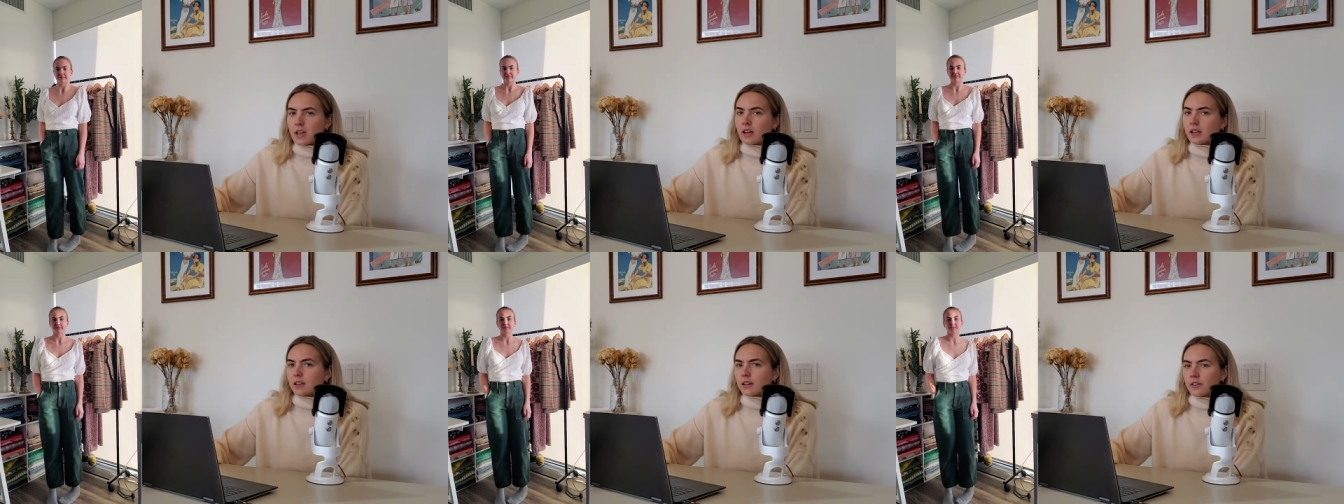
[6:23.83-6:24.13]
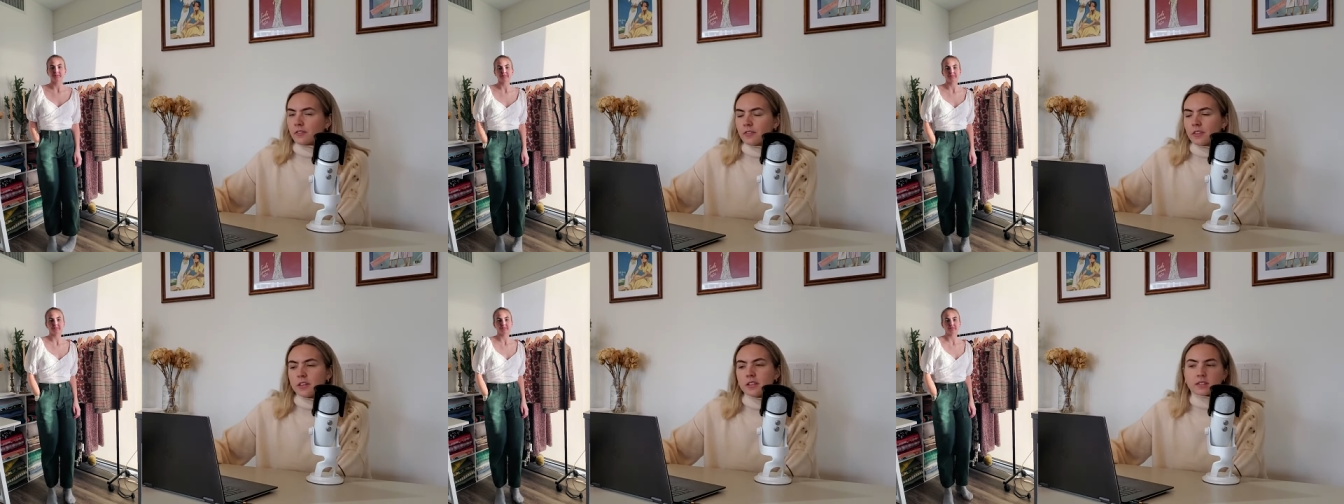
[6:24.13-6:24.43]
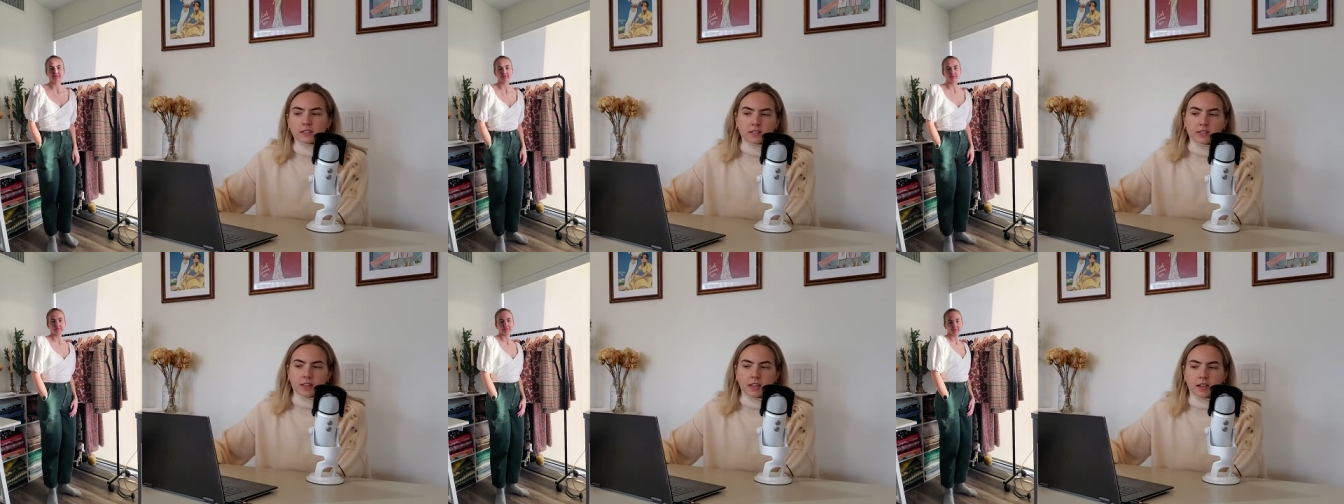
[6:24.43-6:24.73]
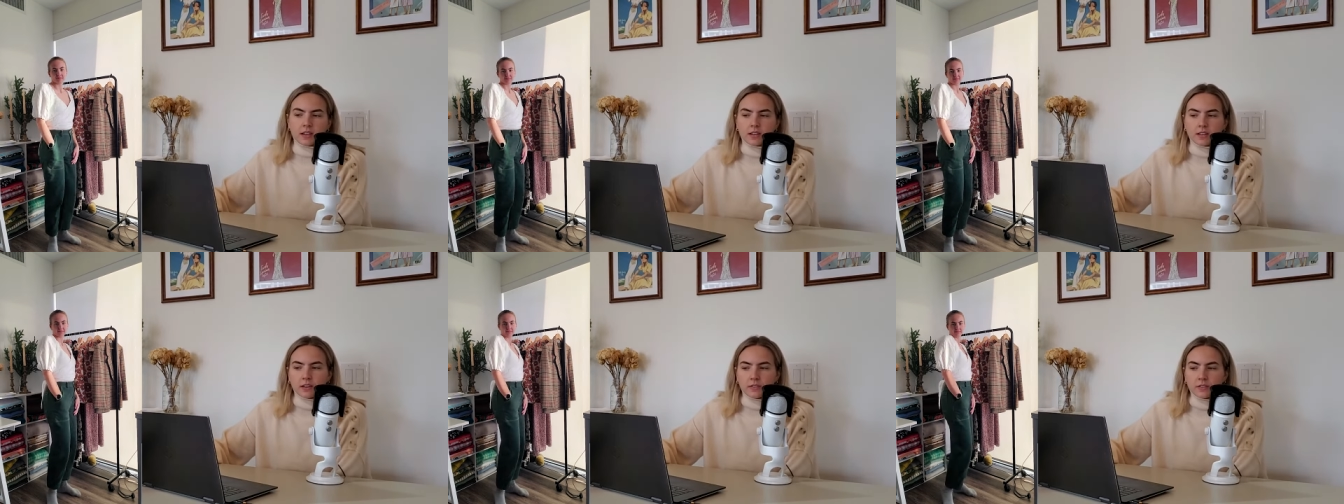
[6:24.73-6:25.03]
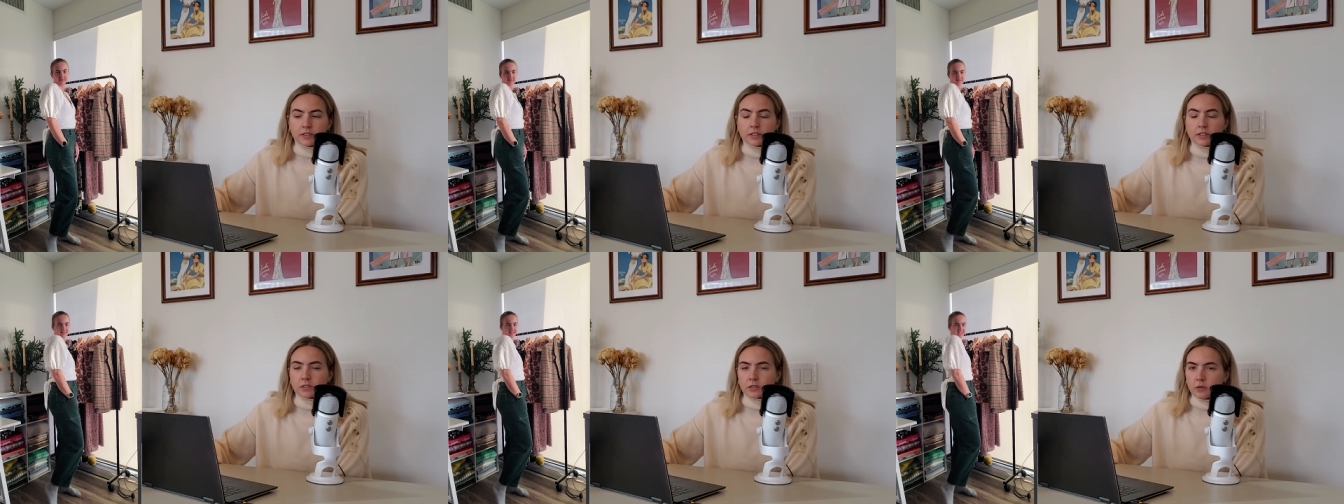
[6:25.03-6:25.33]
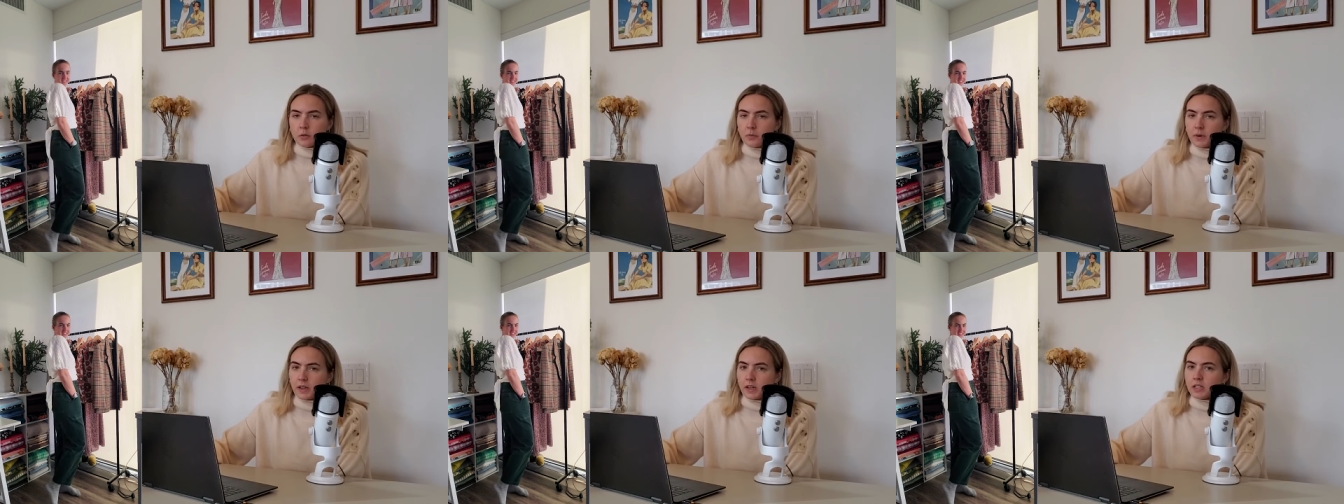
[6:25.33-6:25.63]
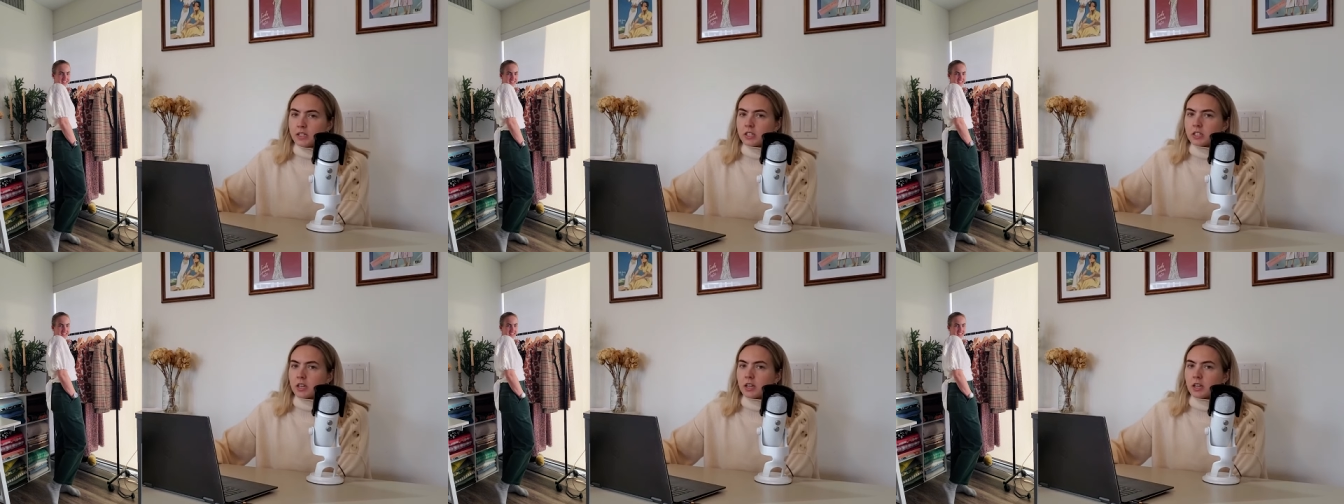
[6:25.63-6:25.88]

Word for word: I love the aesthetic of it so much,